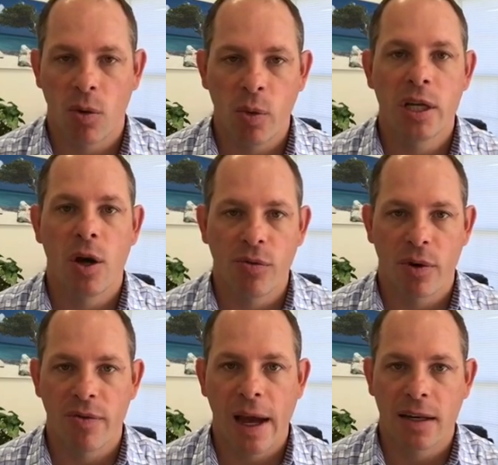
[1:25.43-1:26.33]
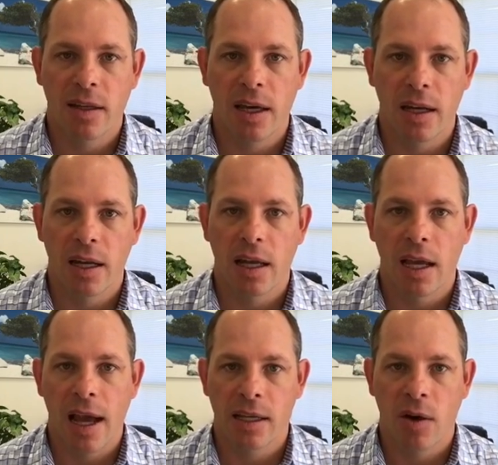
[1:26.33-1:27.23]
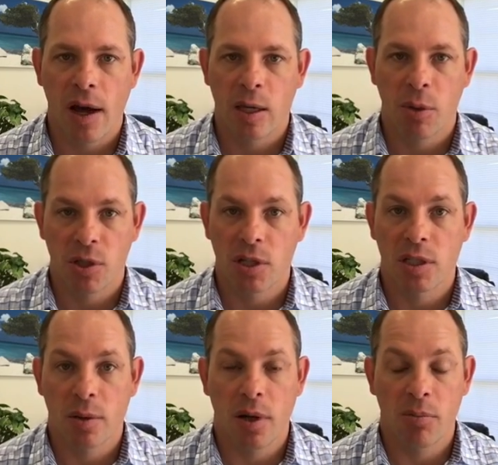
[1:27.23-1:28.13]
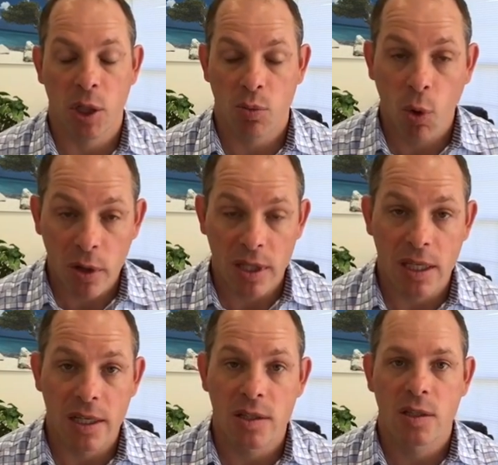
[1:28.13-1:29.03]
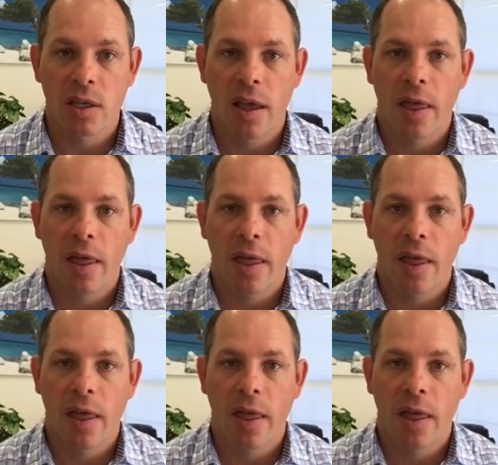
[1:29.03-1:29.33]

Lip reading: we know for a fact that, acupuncture does much more than this,